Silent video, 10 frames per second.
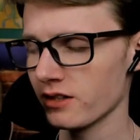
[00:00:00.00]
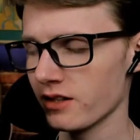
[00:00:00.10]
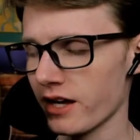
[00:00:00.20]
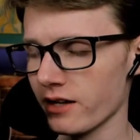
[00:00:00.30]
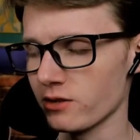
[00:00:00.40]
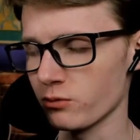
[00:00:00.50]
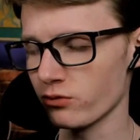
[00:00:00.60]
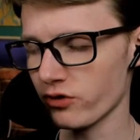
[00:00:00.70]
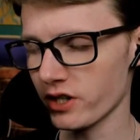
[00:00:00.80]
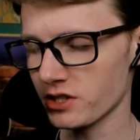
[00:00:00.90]
he had some
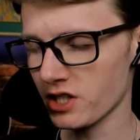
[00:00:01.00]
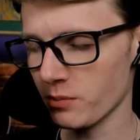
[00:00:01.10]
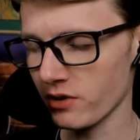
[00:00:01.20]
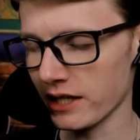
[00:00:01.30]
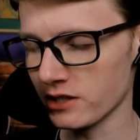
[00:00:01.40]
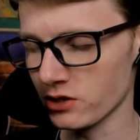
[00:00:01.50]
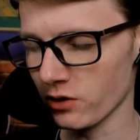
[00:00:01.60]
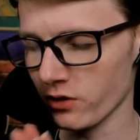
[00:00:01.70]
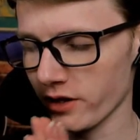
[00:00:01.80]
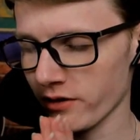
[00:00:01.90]
friendship with
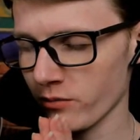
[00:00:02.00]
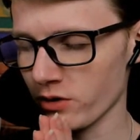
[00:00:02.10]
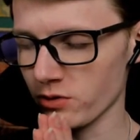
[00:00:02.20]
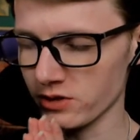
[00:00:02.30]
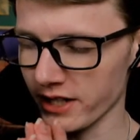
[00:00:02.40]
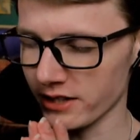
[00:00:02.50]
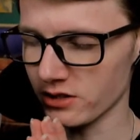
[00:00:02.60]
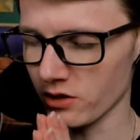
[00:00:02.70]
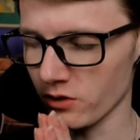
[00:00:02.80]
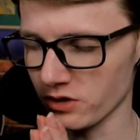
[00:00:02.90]
Itadori, which was nice
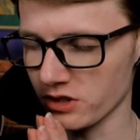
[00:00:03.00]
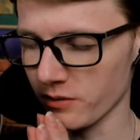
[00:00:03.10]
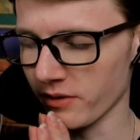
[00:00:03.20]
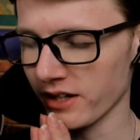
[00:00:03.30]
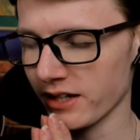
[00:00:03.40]
and wholesome.